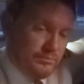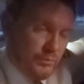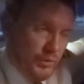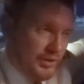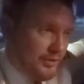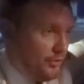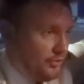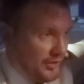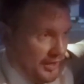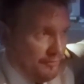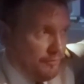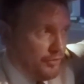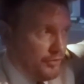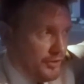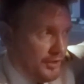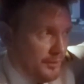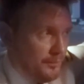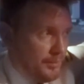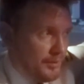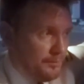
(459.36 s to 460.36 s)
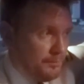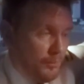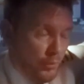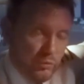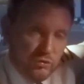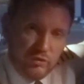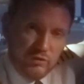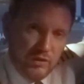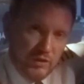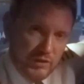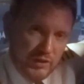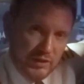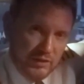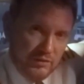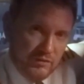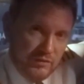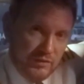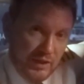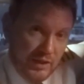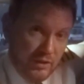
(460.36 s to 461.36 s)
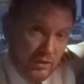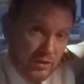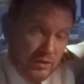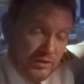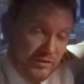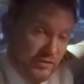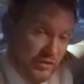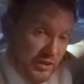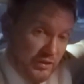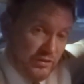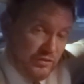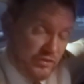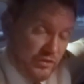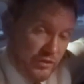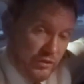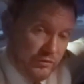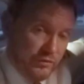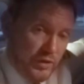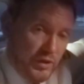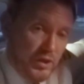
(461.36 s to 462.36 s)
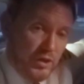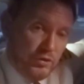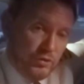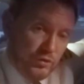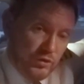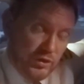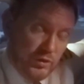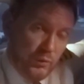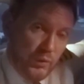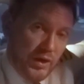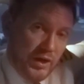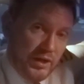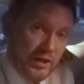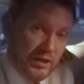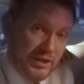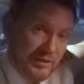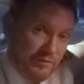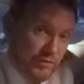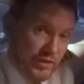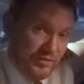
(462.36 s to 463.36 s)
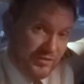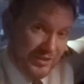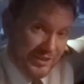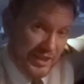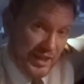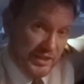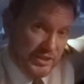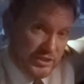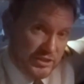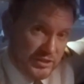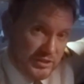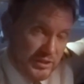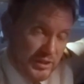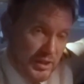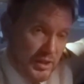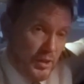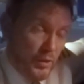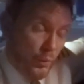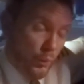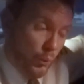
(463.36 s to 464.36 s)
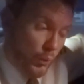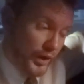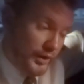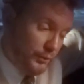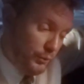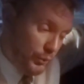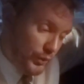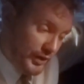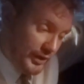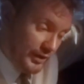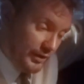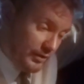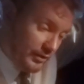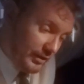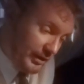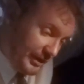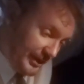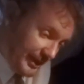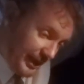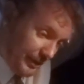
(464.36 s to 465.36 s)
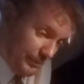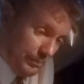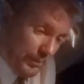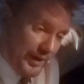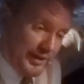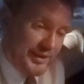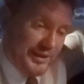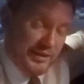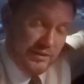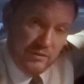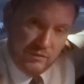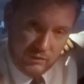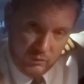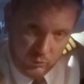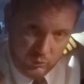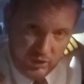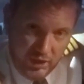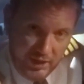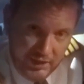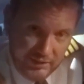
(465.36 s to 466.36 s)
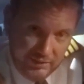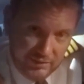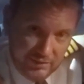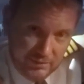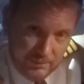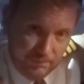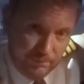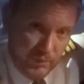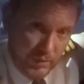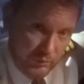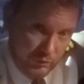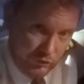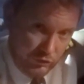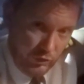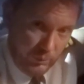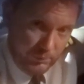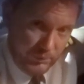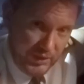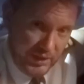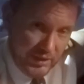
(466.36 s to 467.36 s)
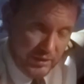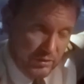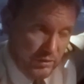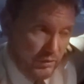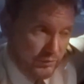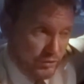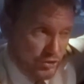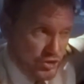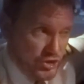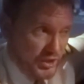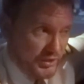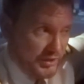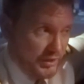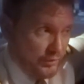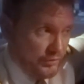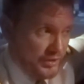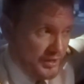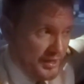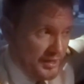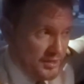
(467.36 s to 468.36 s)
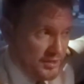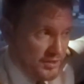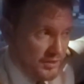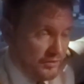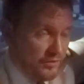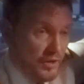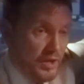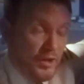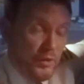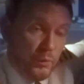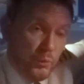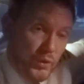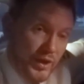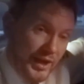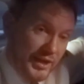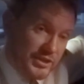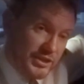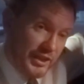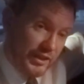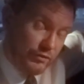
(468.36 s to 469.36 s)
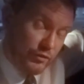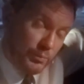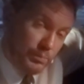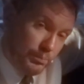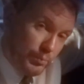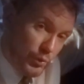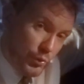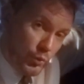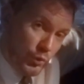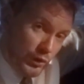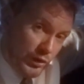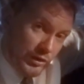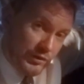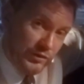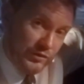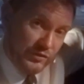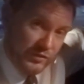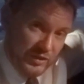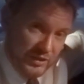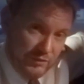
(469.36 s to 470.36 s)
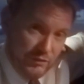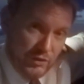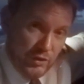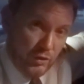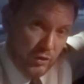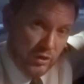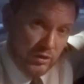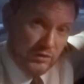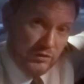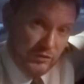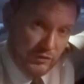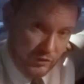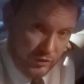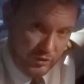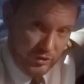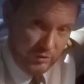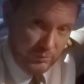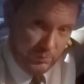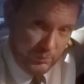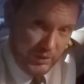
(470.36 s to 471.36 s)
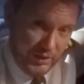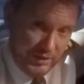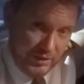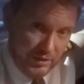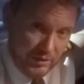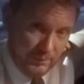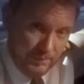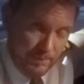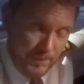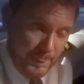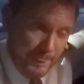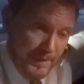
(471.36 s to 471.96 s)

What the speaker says: not everything, but most of the things that are serious enough to require an investigation. When we get back into gate, we stop the aircraft, shut down the engine, we actually have to pull the CVR circuit breaker.